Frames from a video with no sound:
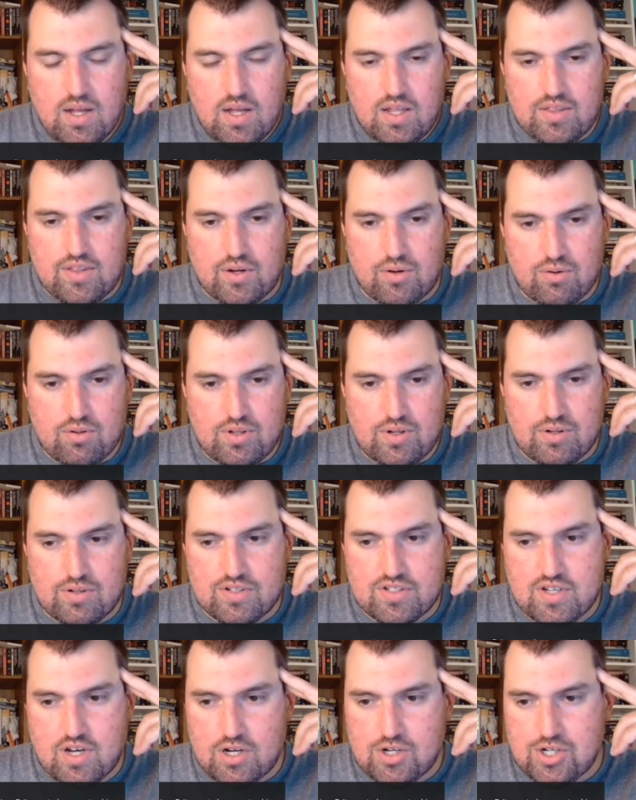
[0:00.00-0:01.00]
the earlier
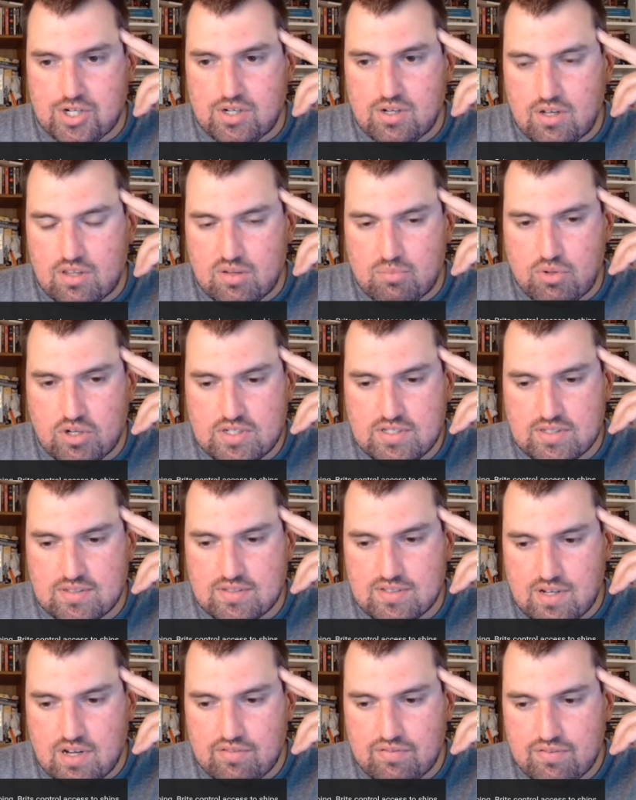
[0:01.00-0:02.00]
discussion on the books and
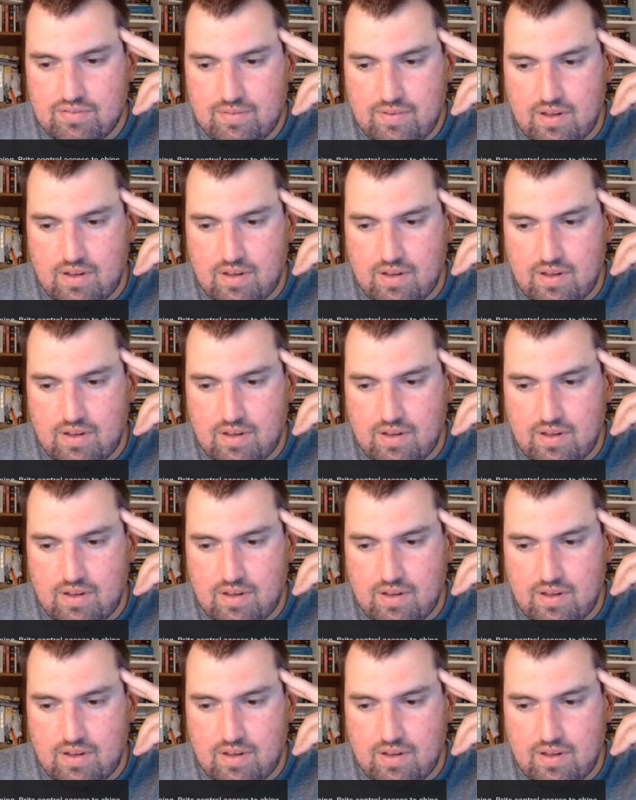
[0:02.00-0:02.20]
stuff.